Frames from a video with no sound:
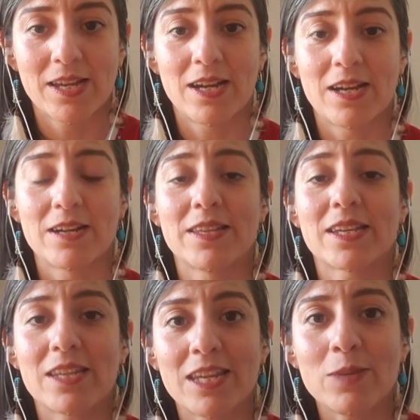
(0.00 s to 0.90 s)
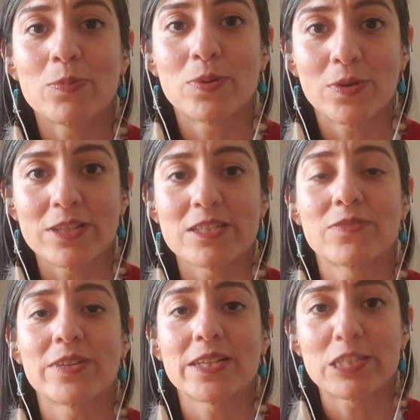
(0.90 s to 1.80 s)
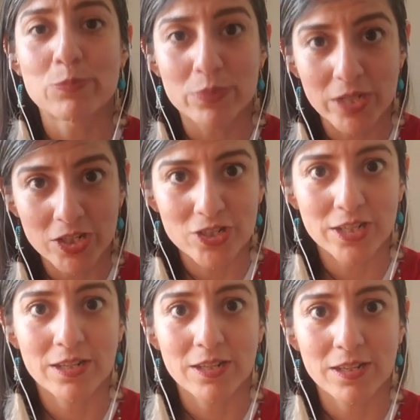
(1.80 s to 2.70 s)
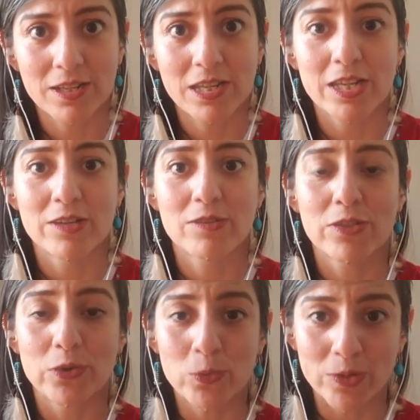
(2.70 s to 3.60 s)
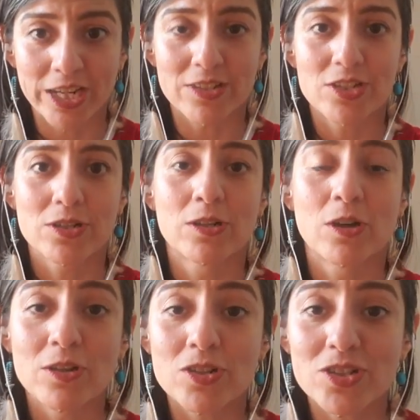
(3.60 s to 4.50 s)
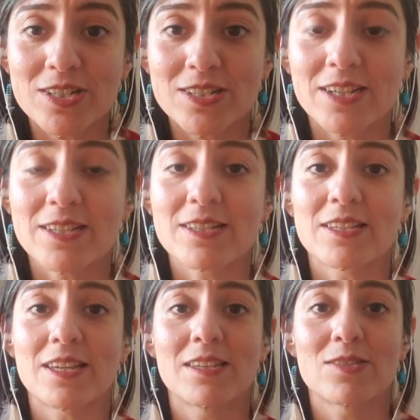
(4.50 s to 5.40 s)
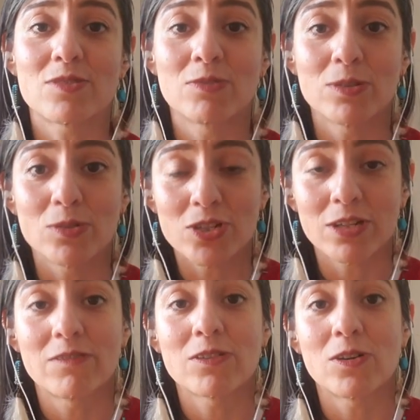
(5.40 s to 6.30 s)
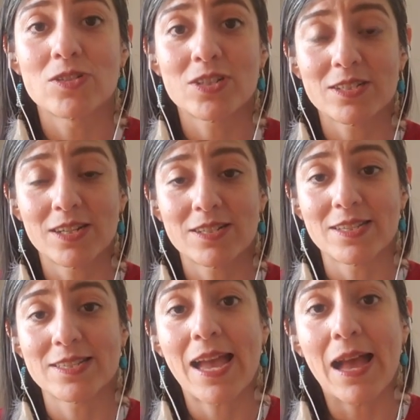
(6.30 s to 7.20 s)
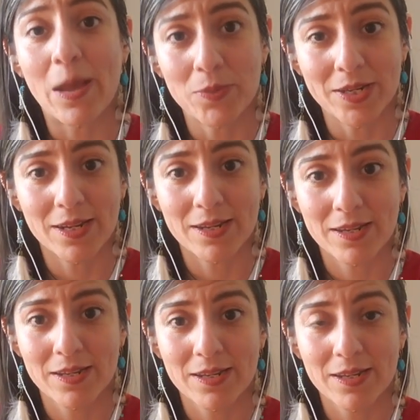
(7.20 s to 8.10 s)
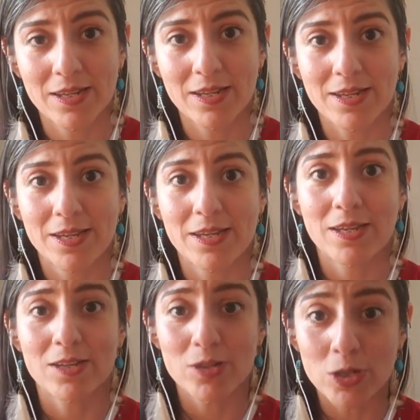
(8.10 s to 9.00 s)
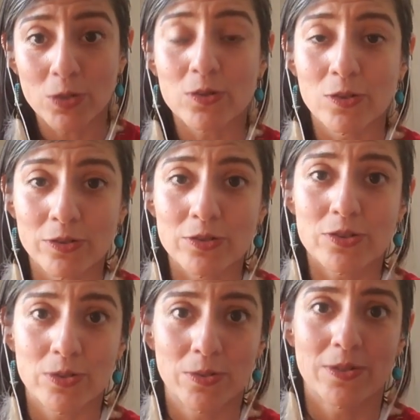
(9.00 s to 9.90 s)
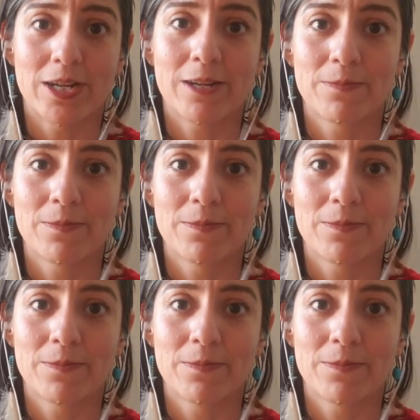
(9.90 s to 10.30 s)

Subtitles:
are the key points of expression through which consciousness and this revolution of consciousness is happening. Your own story.